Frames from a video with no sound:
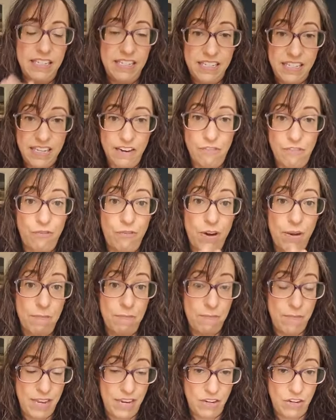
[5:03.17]
different
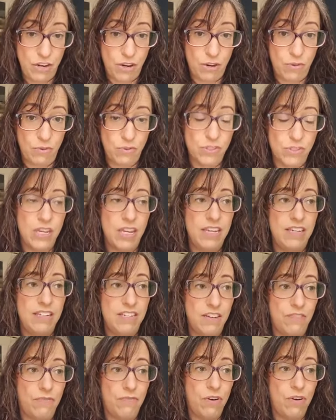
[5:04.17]
menus and
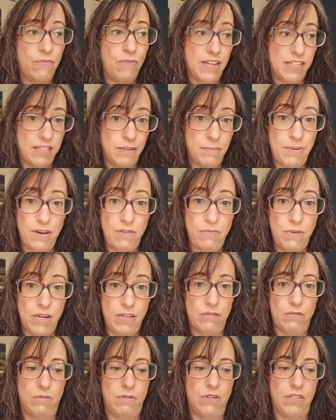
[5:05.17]
different recipe
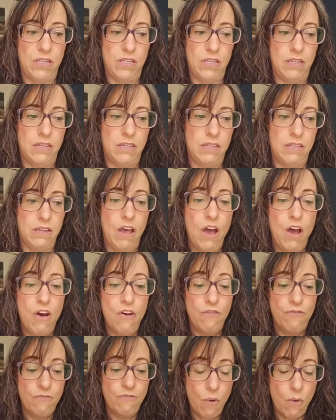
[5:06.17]
resources
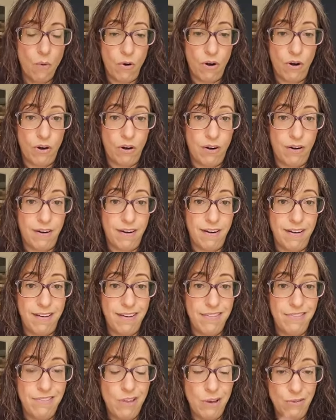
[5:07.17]
for
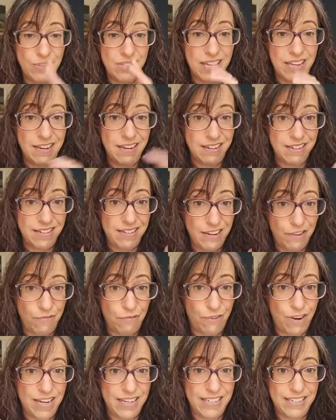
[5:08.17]
those
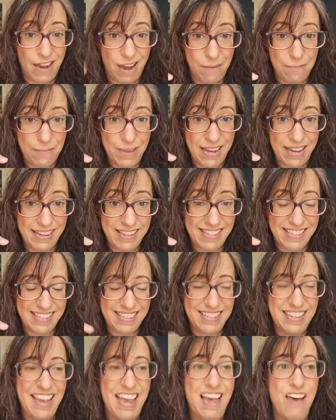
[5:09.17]
different
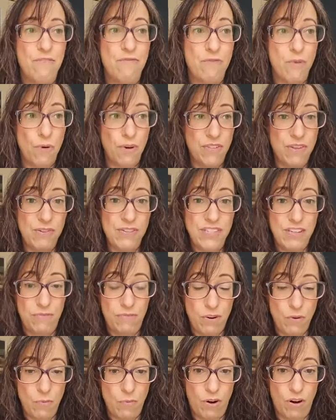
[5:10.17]
topics for those
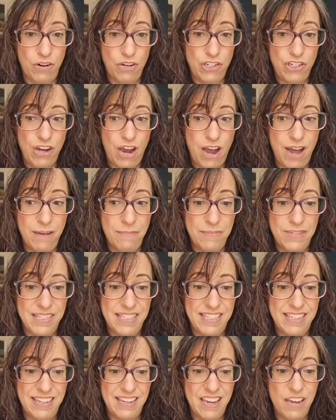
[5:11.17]
different
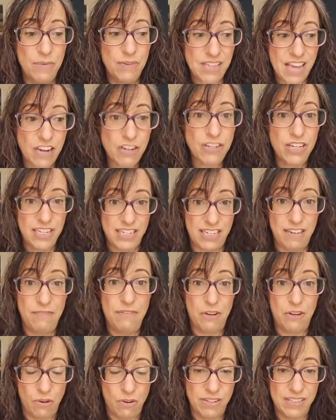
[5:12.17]
workshops, it was actually
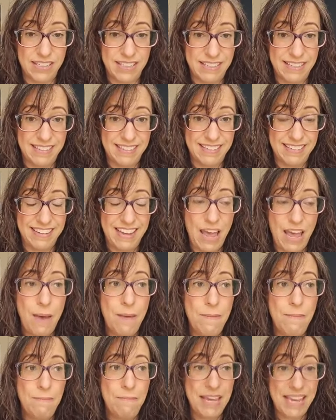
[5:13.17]
difficult
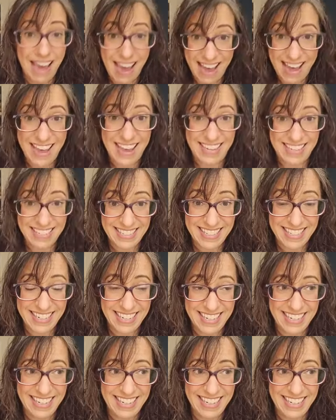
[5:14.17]
because